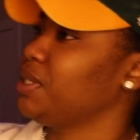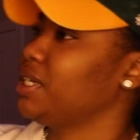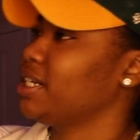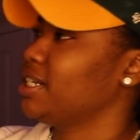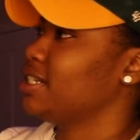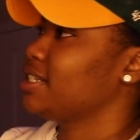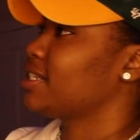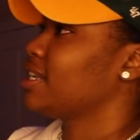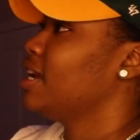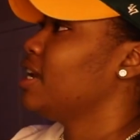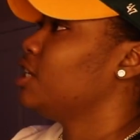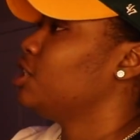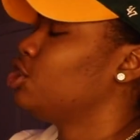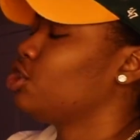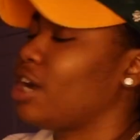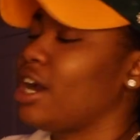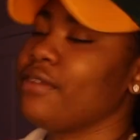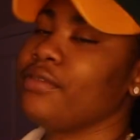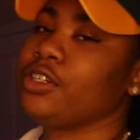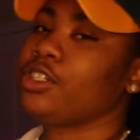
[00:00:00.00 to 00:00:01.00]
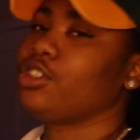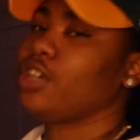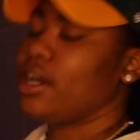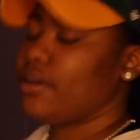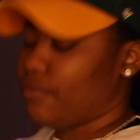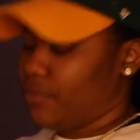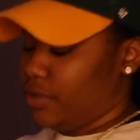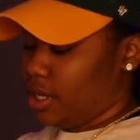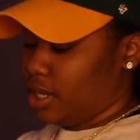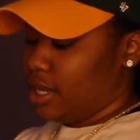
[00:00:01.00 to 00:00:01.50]
because driving
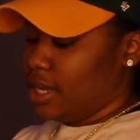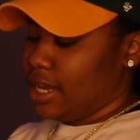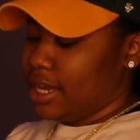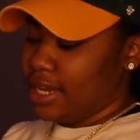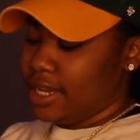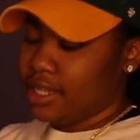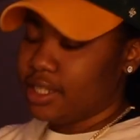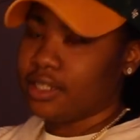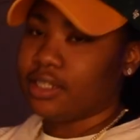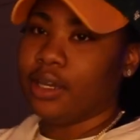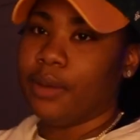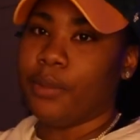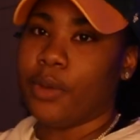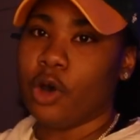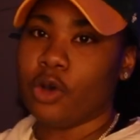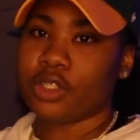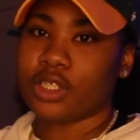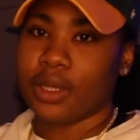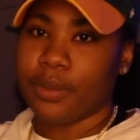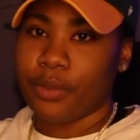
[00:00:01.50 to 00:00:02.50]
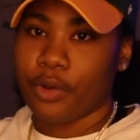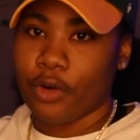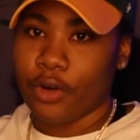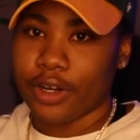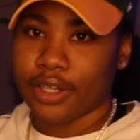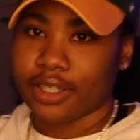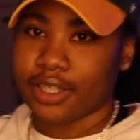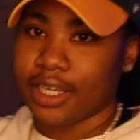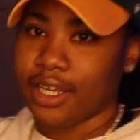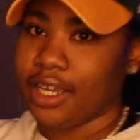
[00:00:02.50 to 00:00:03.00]
traffic is the most
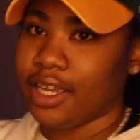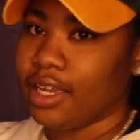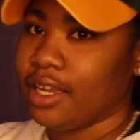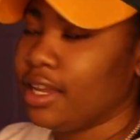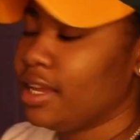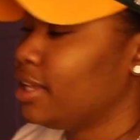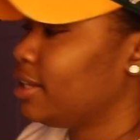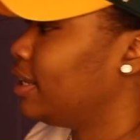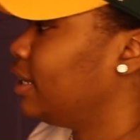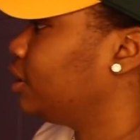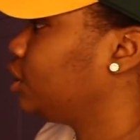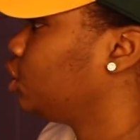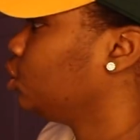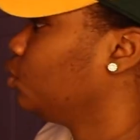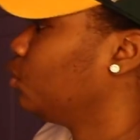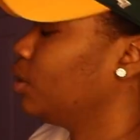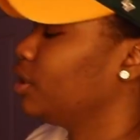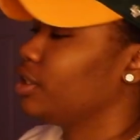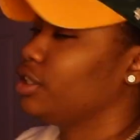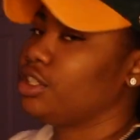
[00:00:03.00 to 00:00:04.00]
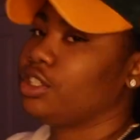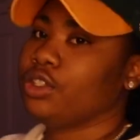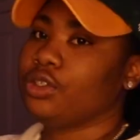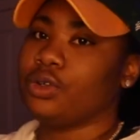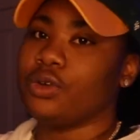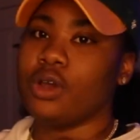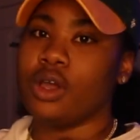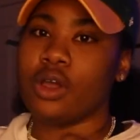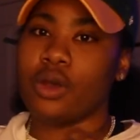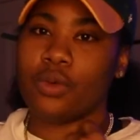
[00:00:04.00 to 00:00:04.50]
important thing that you want to
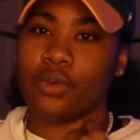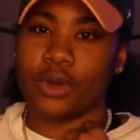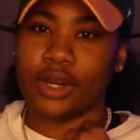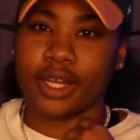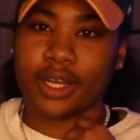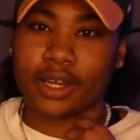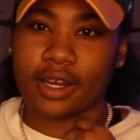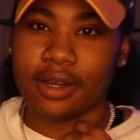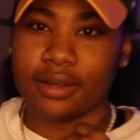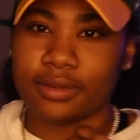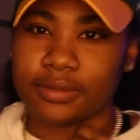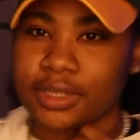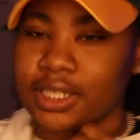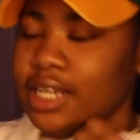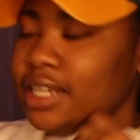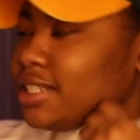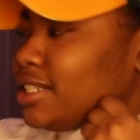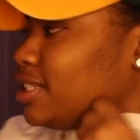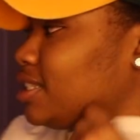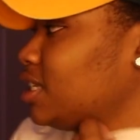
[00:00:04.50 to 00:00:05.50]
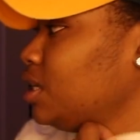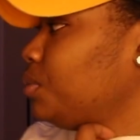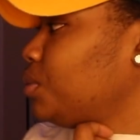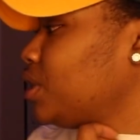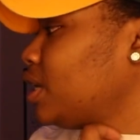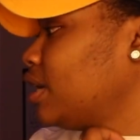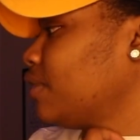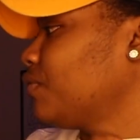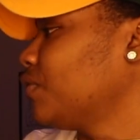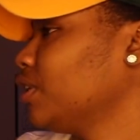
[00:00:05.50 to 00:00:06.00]
do when it comes to
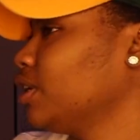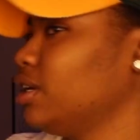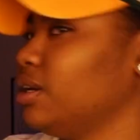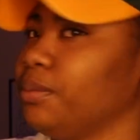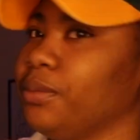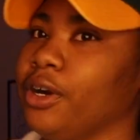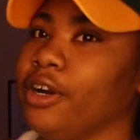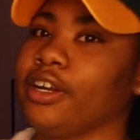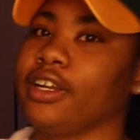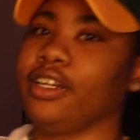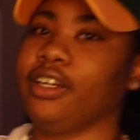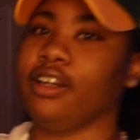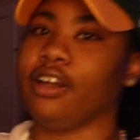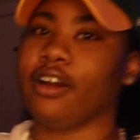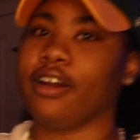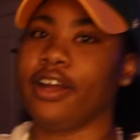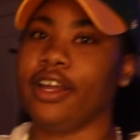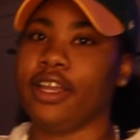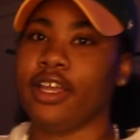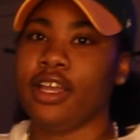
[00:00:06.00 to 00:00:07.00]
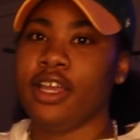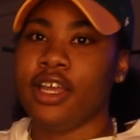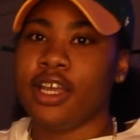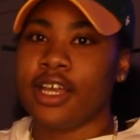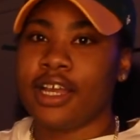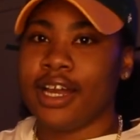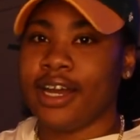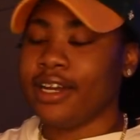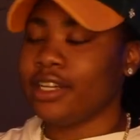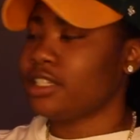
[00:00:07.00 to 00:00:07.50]
CPA affiliate marketing. All right,
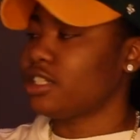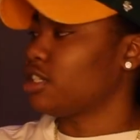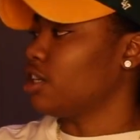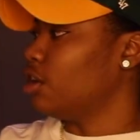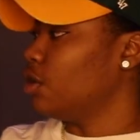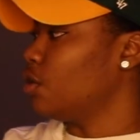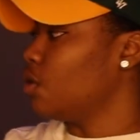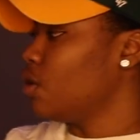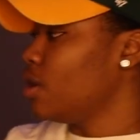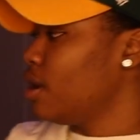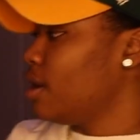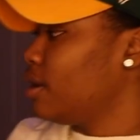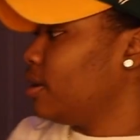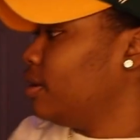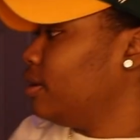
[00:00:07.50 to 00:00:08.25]
guys, so